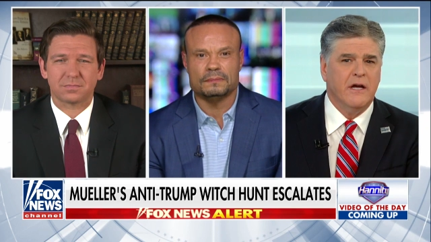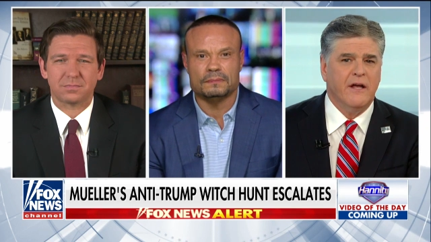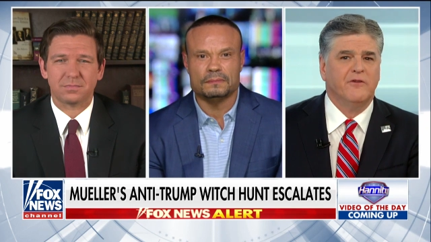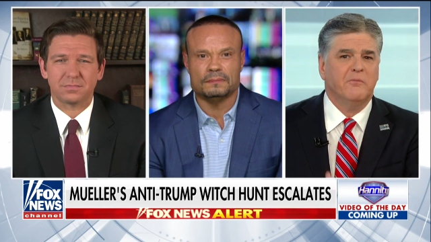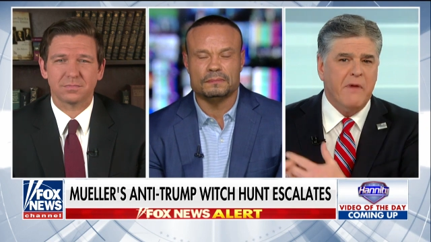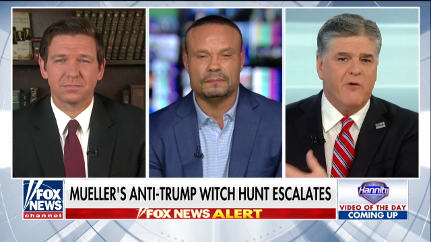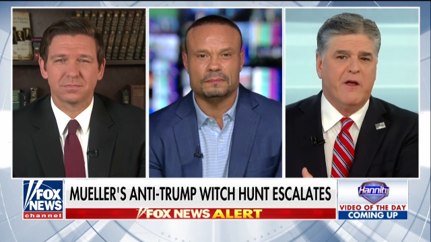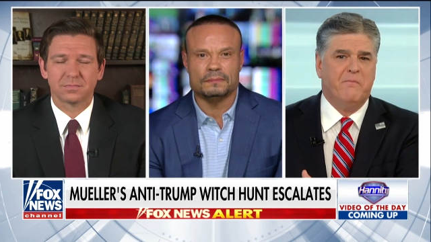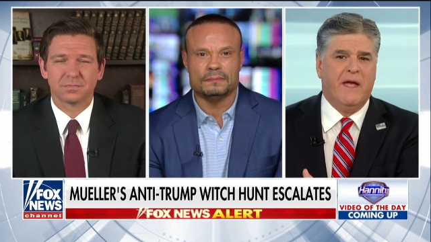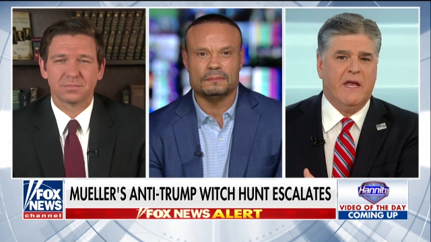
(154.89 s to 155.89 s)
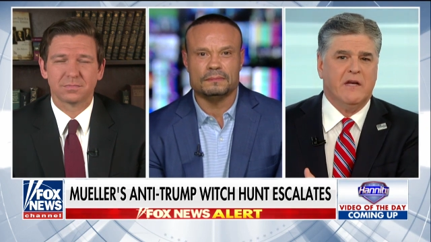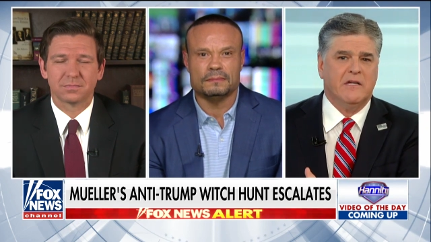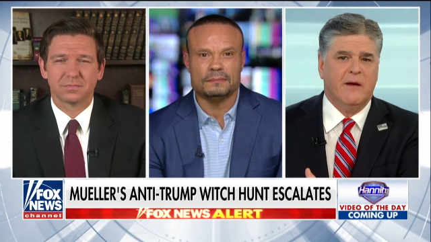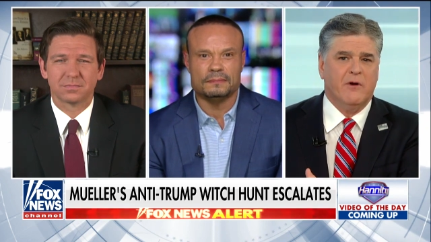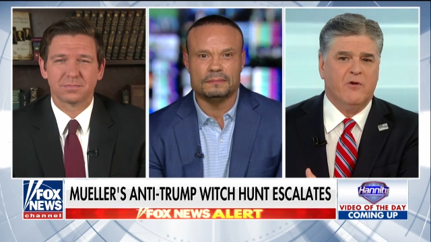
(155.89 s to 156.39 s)
Speaker 1: and his merry band of
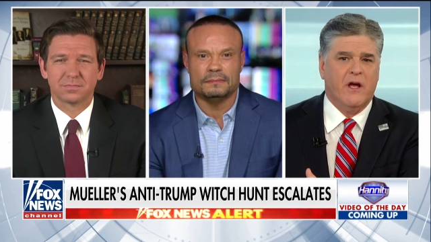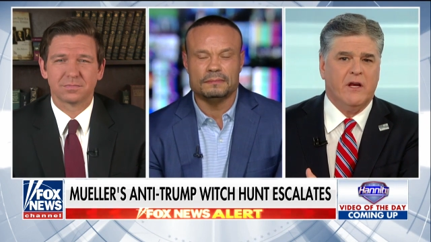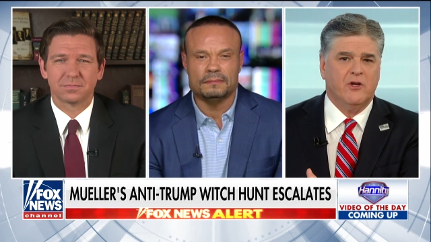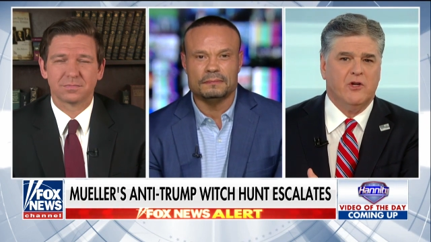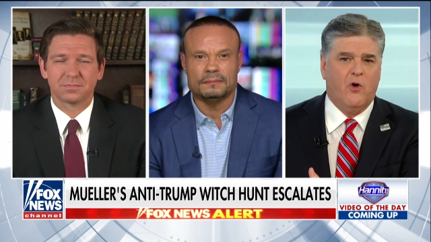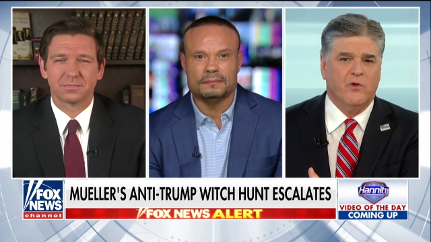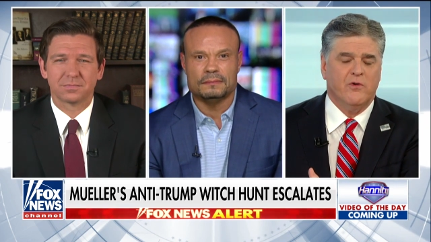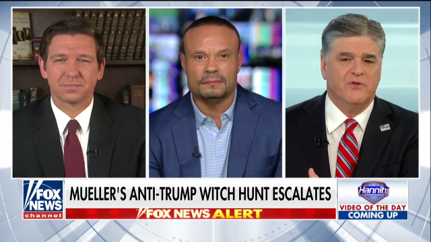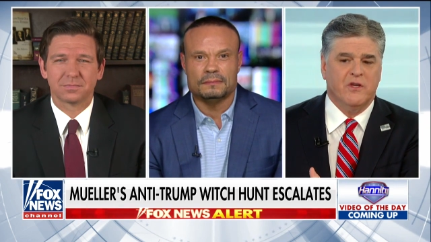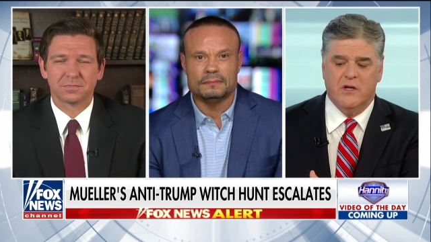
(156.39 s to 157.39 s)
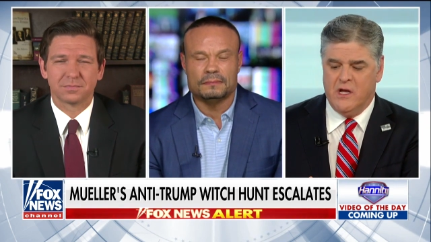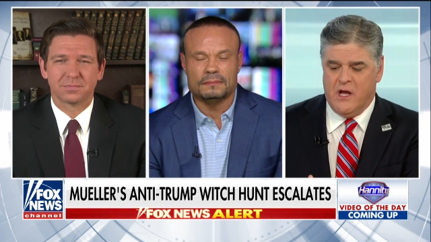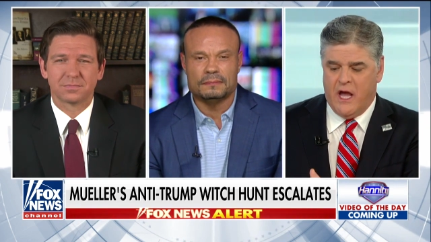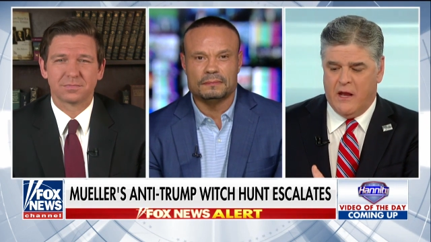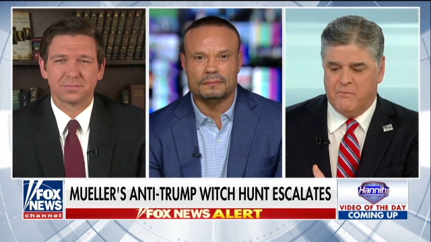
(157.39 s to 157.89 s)
Democratic donors and,
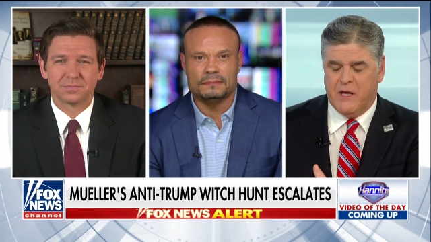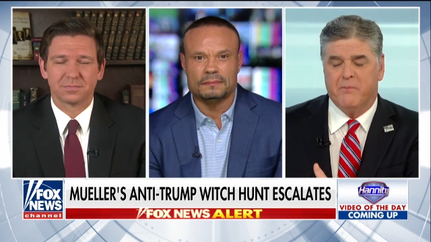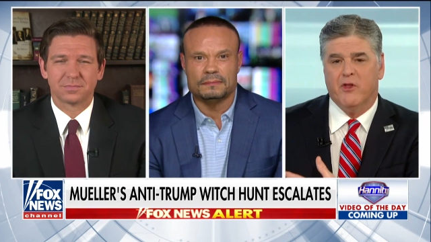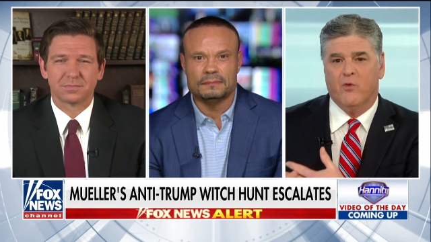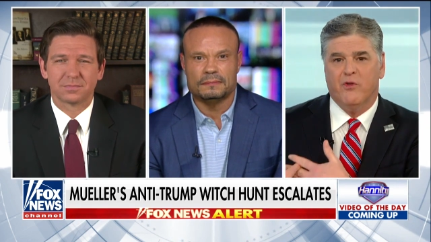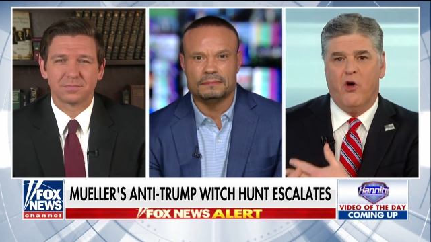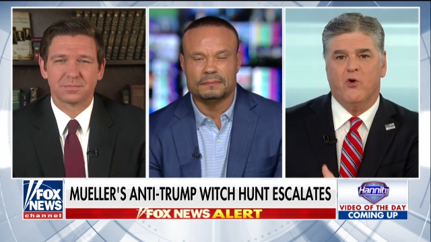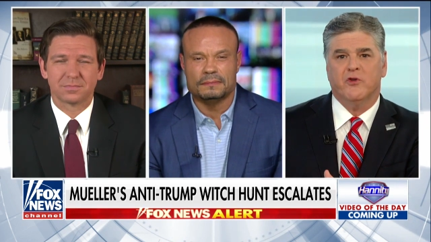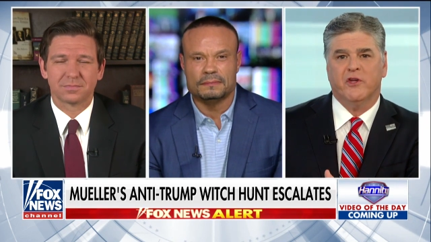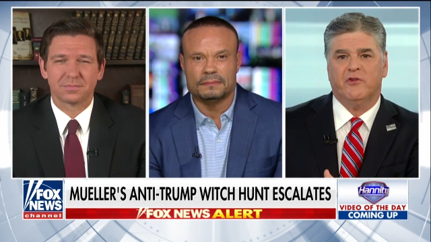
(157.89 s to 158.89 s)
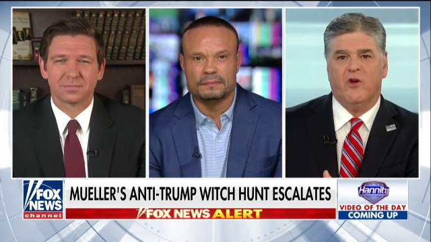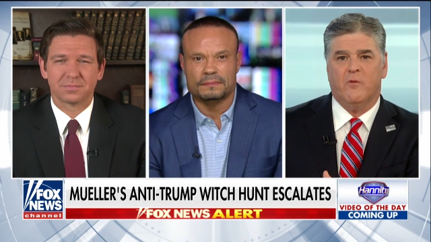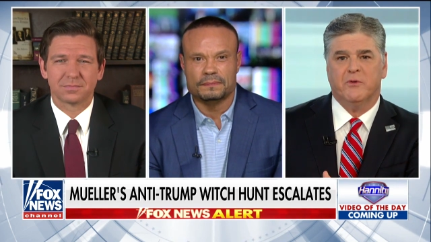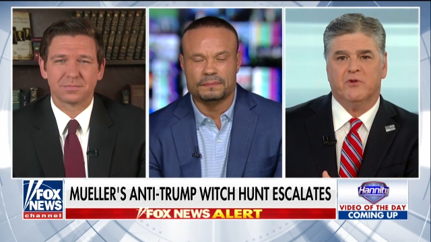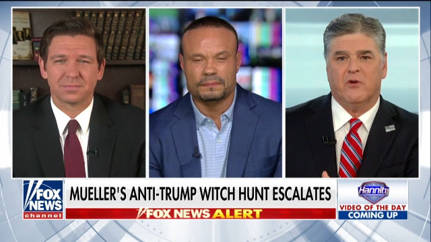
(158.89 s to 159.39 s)
and people that withhold
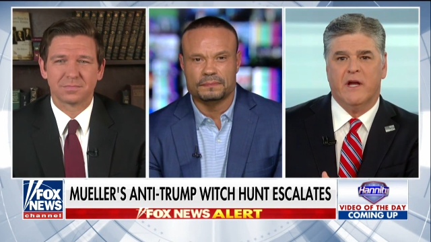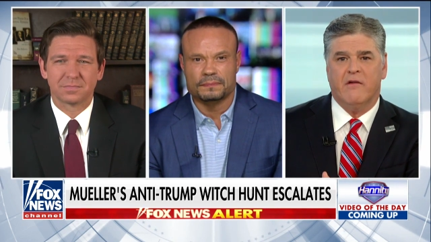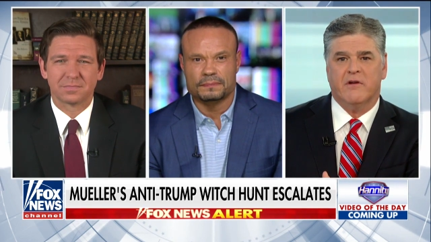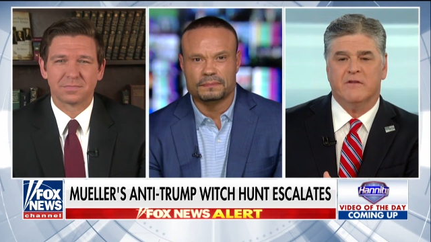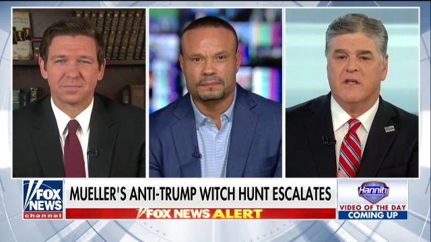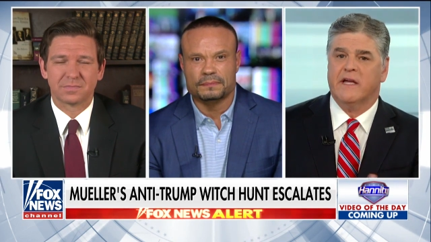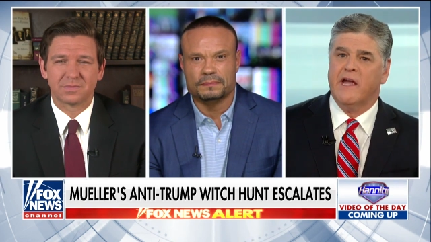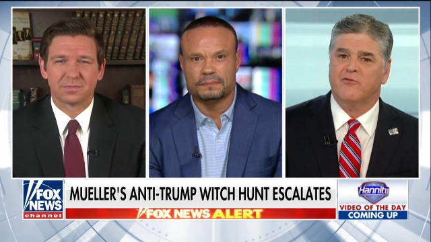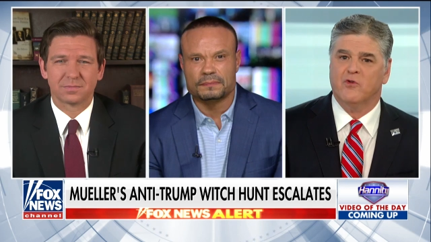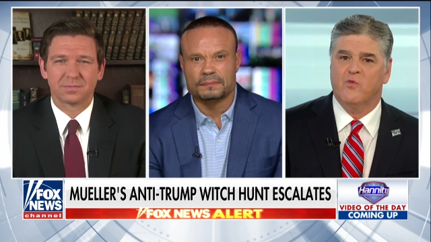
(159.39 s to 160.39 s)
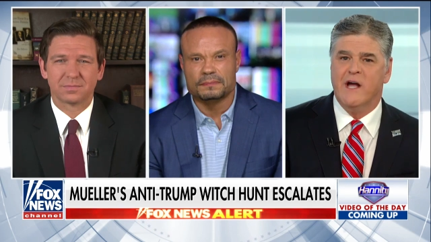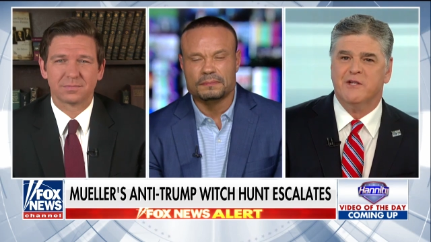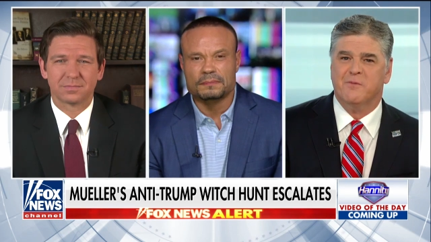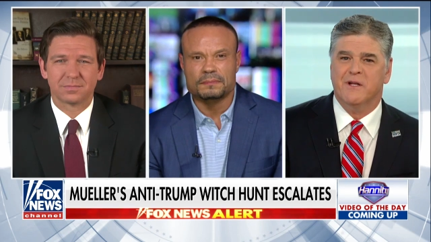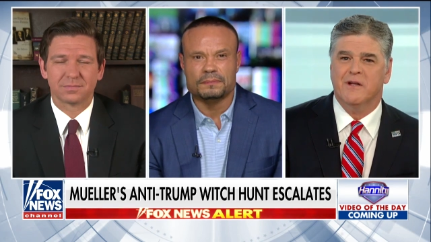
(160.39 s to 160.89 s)
exculpatory evidence like Andrew
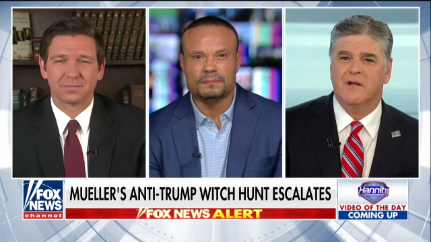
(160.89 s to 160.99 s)
Weissmann.